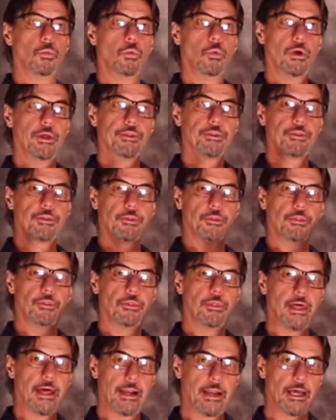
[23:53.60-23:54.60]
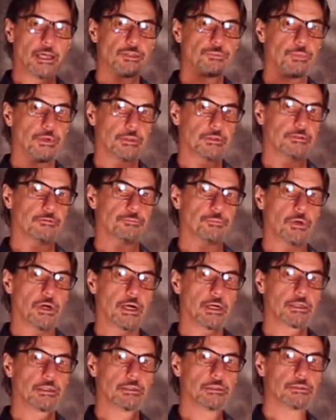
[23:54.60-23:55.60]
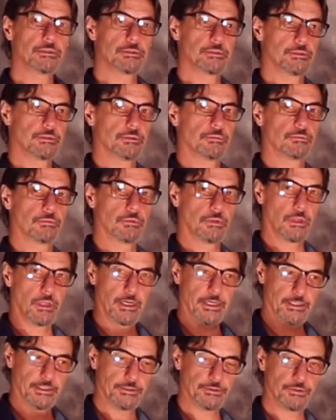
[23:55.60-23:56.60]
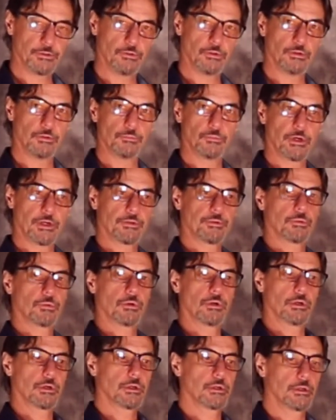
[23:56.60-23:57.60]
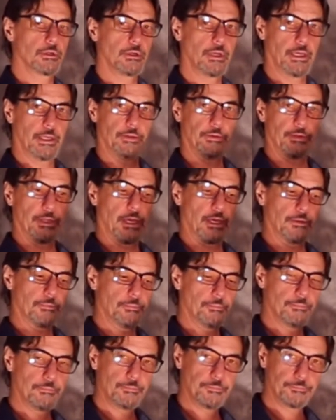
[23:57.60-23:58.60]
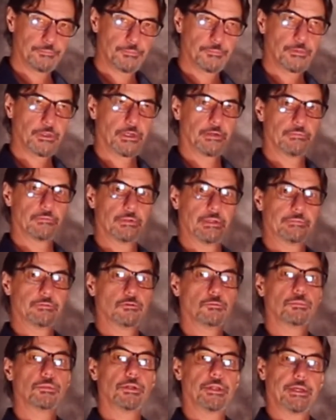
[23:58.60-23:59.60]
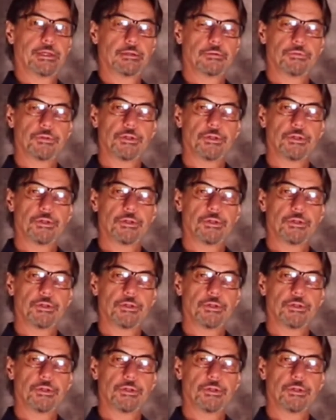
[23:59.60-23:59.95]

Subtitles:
with that aspect of practice relies on breath work and that kind of level plane of